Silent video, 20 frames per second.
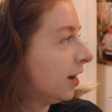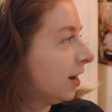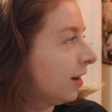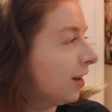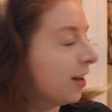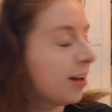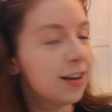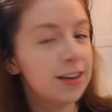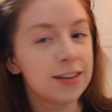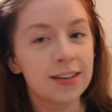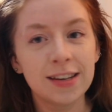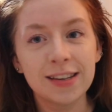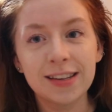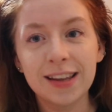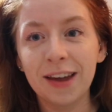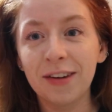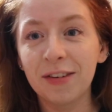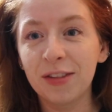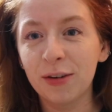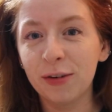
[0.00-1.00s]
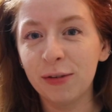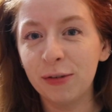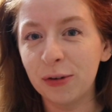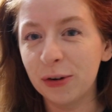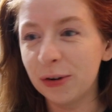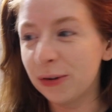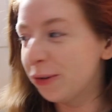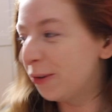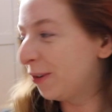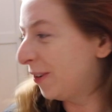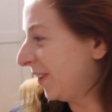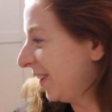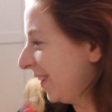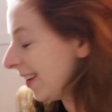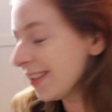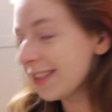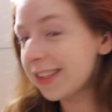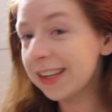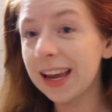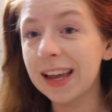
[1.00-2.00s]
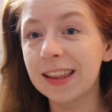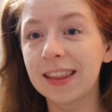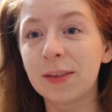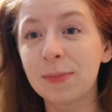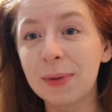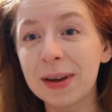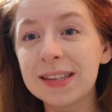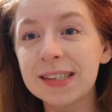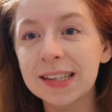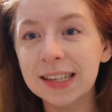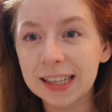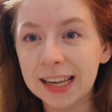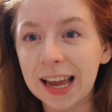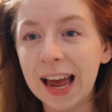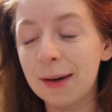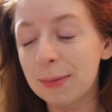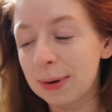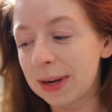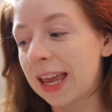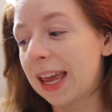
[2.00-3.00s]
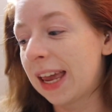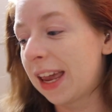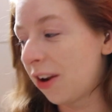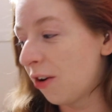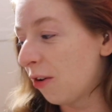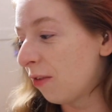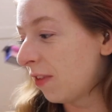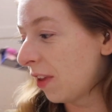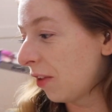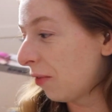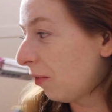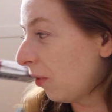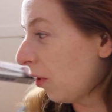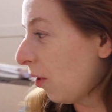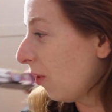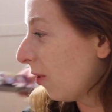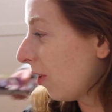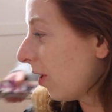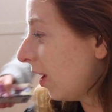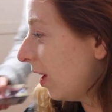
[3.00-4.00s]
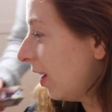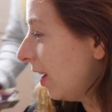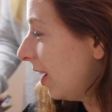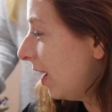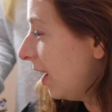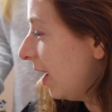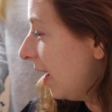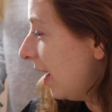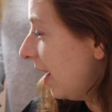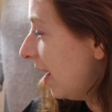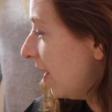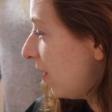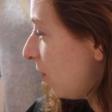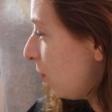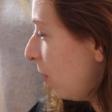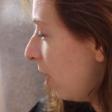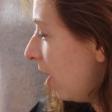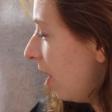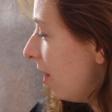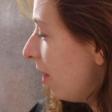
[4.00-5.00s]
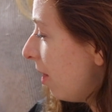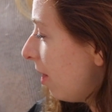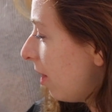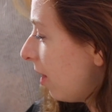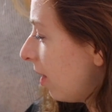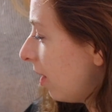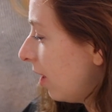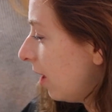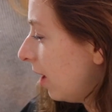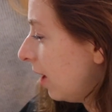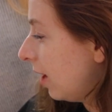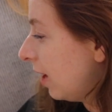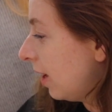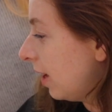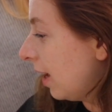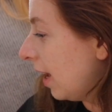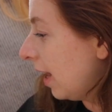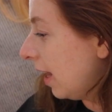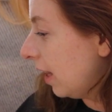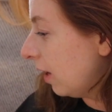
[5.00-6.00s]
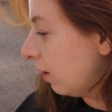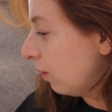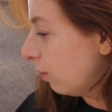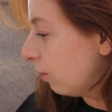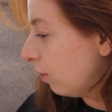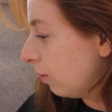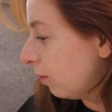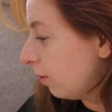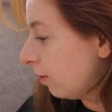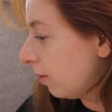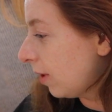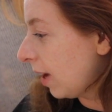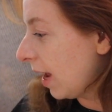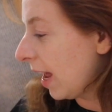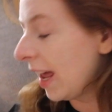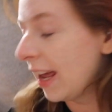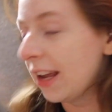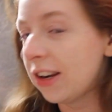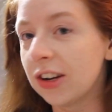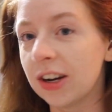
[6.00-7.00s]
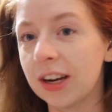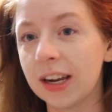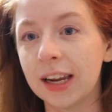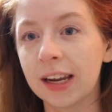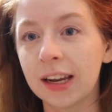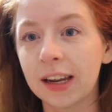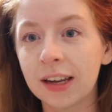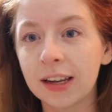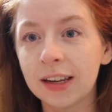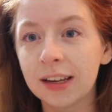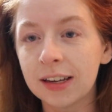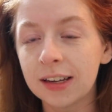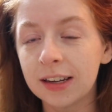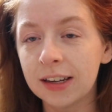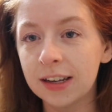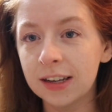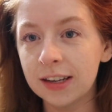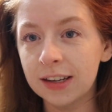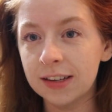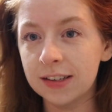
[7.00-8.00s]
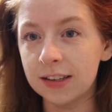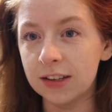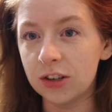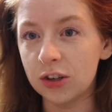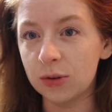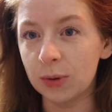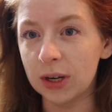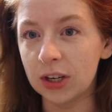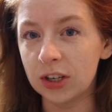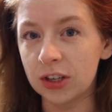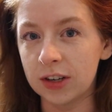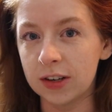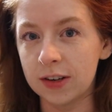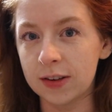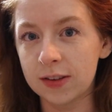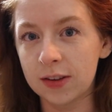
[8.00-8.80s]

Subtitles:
Kirsty's here with the foil. So yeah, that's basically how we're kicking off this vlog, is with a little hair dyeing situation.